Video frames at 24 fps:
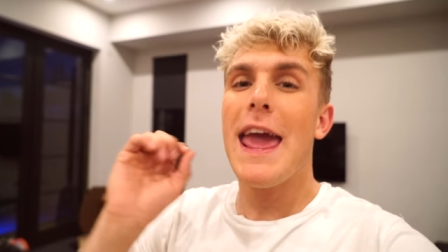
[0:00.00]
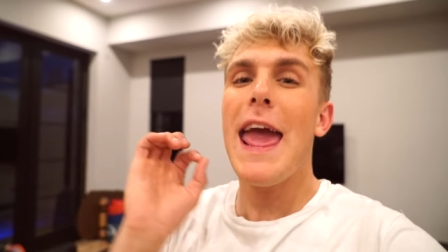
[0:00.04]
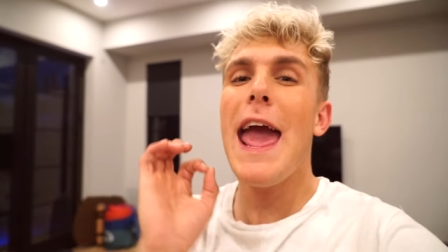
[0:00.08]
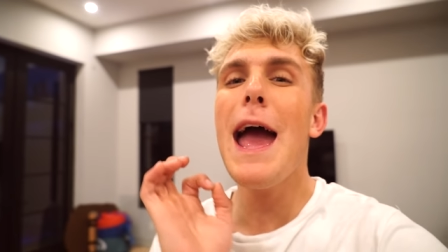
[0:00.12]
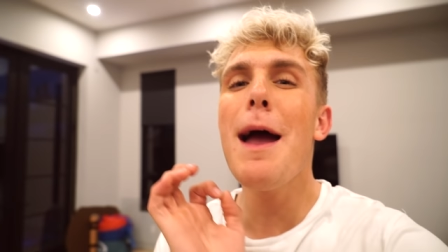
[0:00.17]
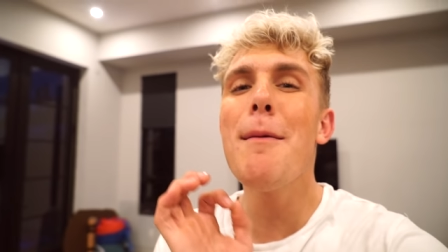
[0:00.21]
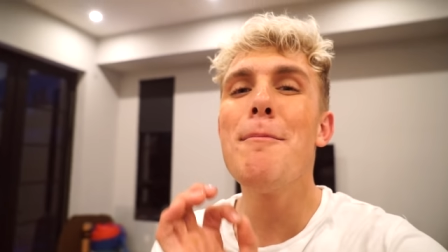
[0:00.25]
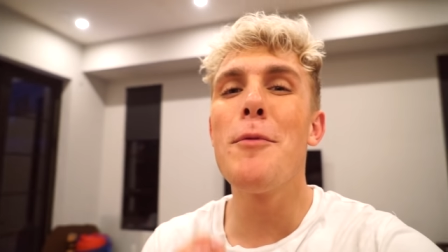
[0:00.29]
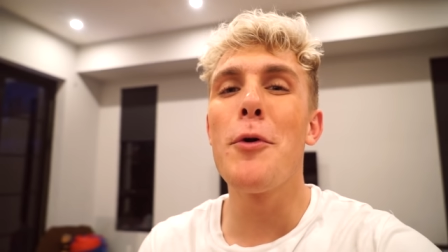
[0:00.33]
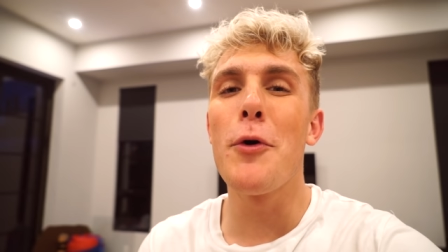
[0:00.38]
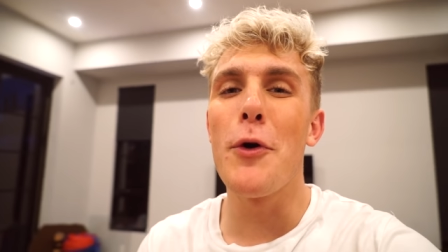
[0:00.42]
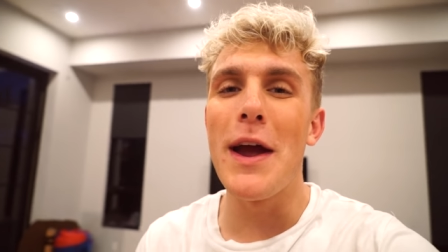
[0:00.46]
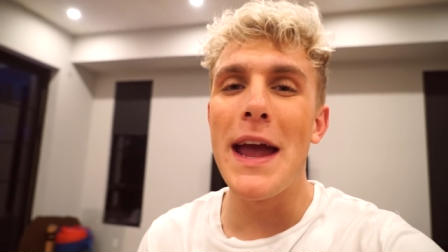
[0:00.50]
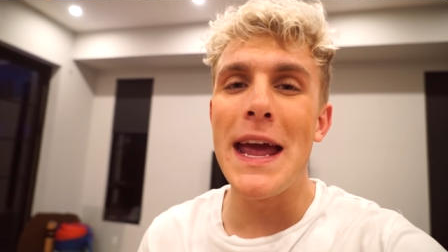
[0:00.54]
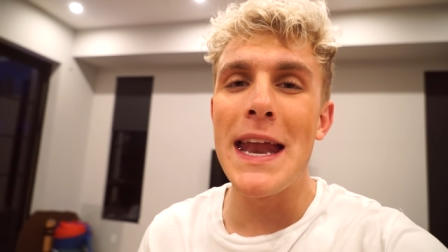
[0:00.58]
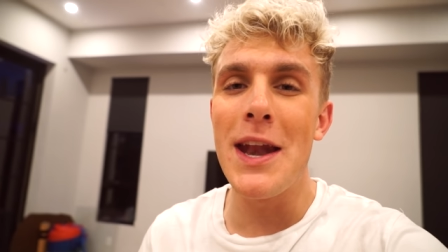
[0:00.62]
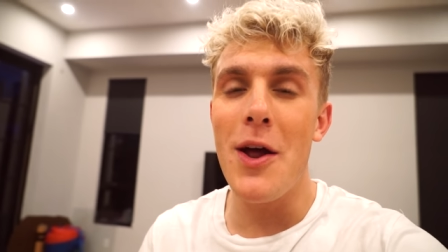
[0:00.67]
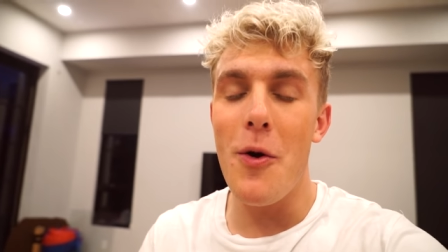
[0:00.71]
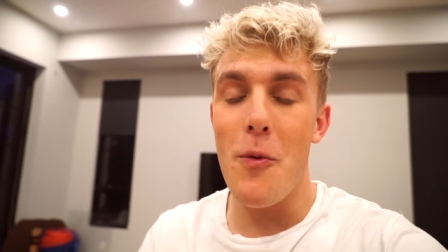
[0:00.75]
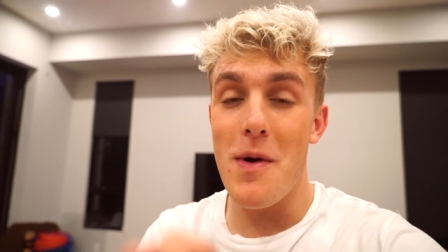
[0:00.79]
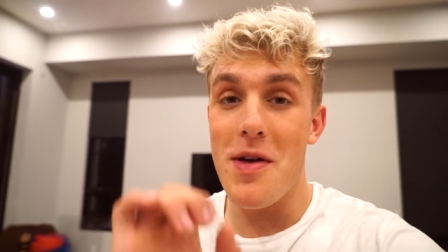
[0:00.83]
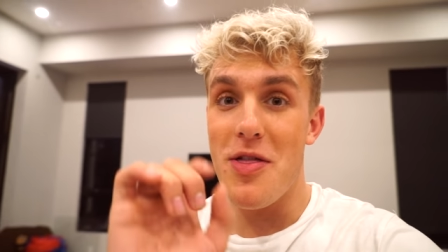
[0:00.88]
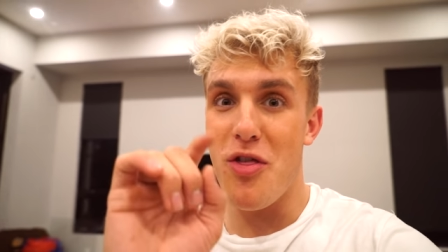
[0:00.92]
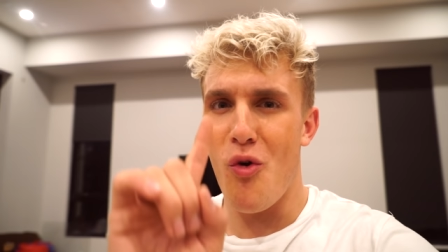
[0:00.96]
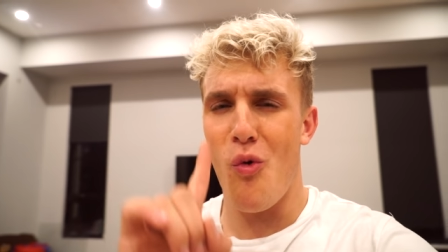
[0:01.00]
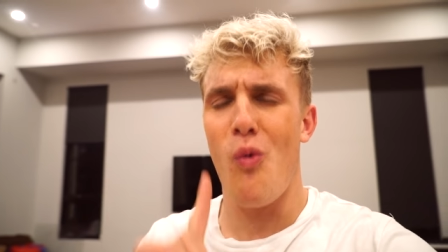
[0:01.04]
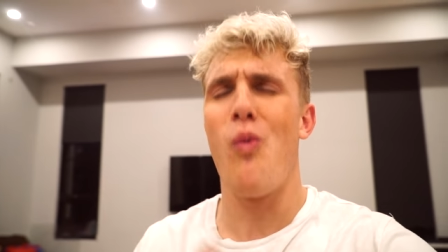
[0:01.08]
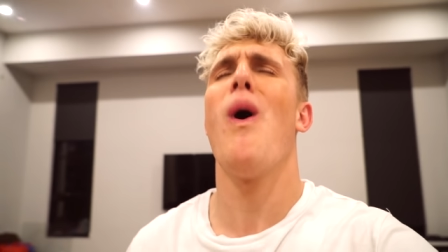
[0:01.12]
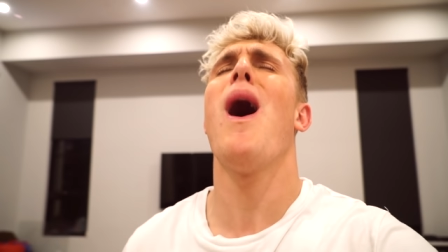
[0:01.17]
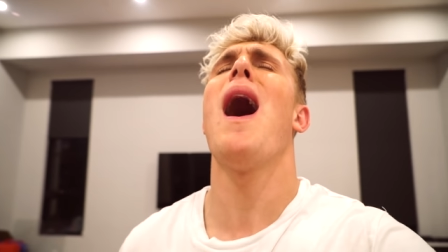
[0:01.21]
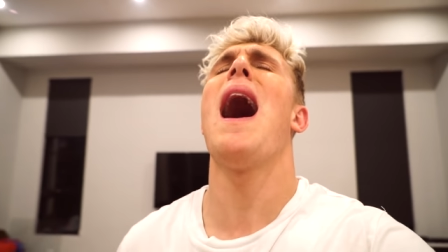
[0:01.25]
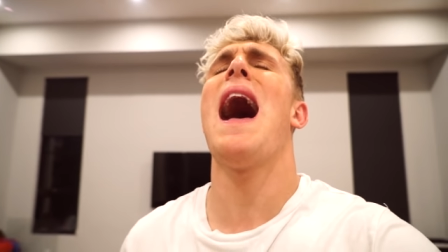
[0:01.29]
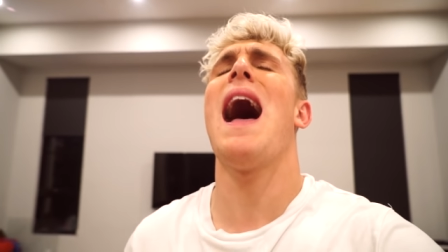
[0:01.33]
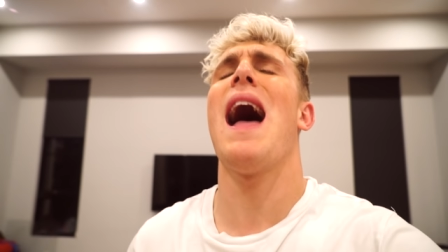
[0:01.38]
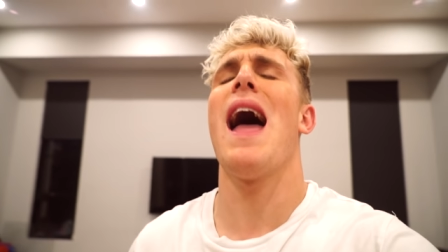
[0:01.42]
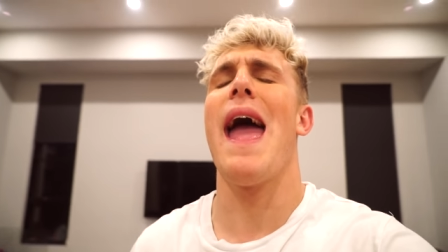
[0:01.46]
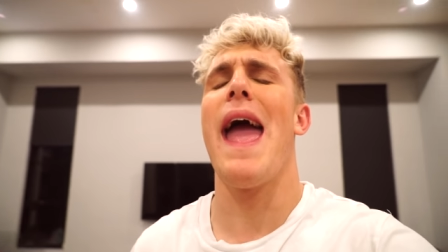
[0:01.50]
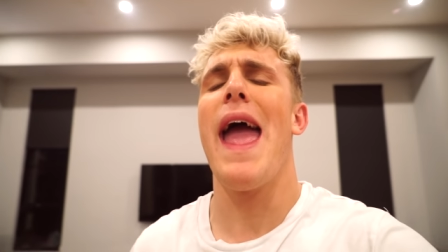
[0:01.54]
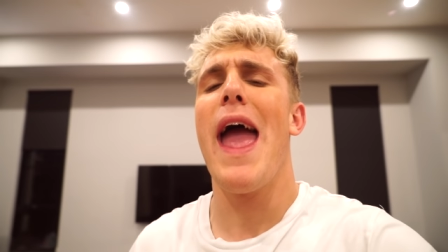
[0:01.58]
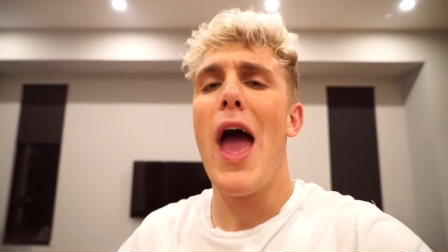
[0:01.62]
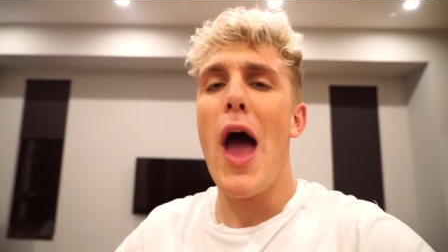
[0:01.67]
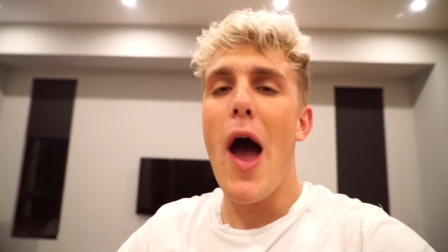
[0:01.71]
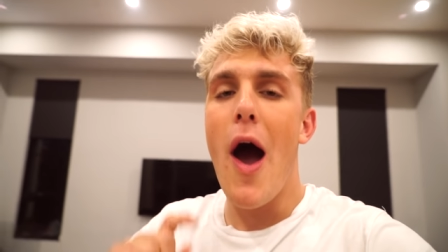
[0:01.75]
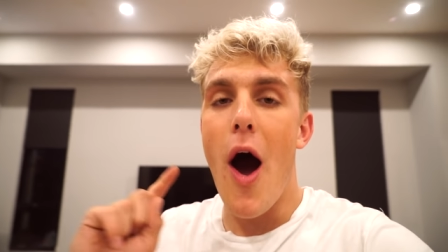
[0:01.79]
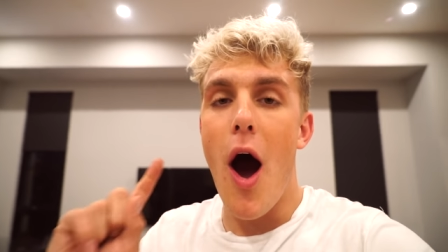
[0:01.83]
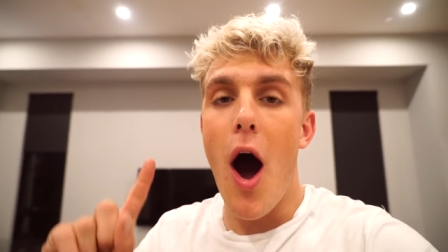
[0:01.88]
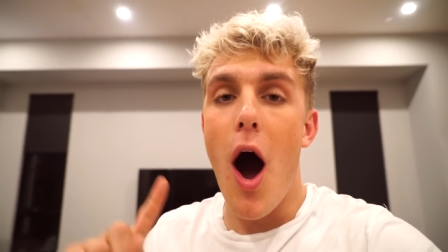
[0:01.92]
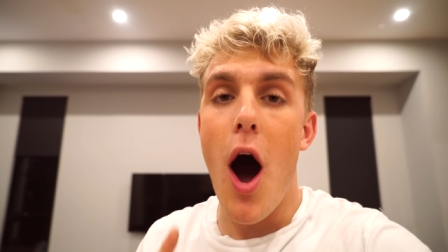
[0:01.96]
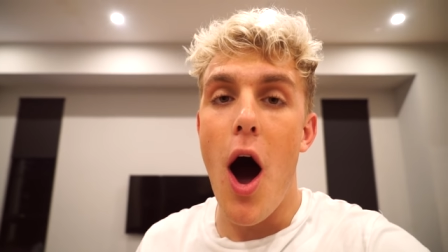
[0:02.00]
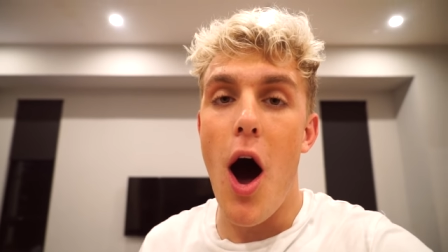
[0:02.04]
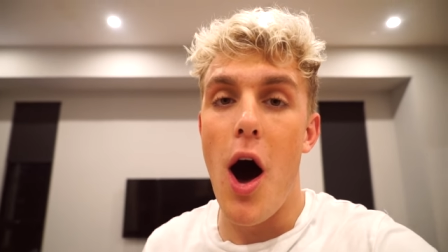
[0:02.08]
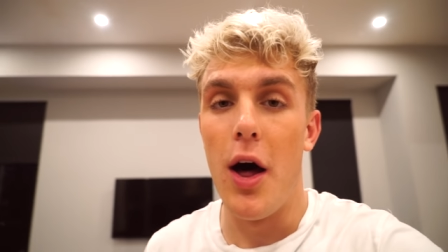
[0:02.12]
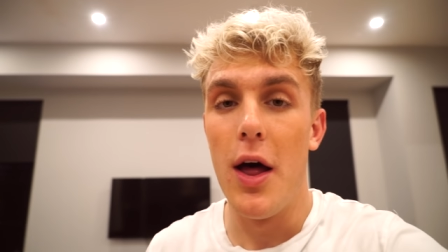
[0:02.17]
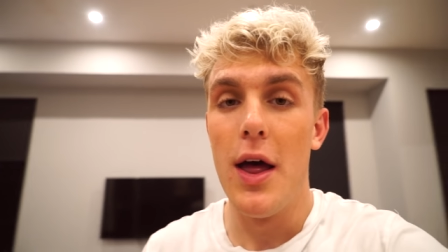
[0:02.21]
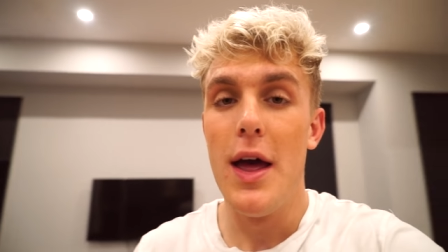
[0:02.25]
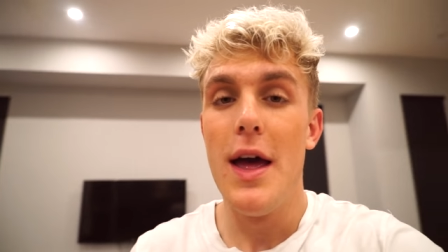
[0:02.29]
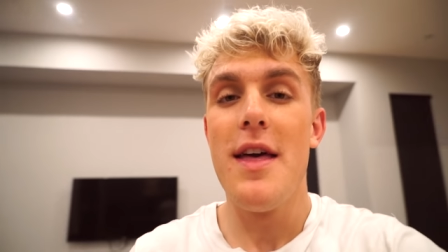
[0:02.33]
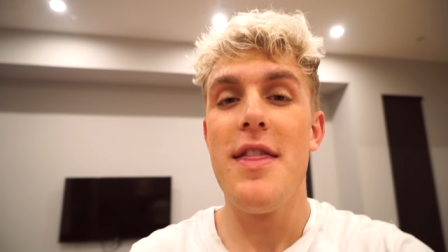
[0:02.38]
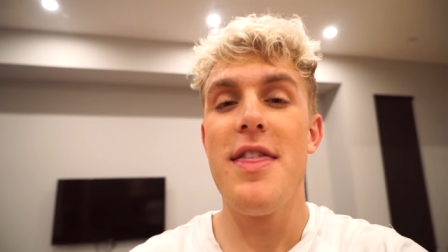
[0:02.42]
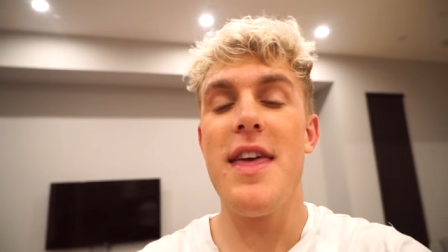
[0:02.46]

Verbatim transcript: Cameron with a Y haul.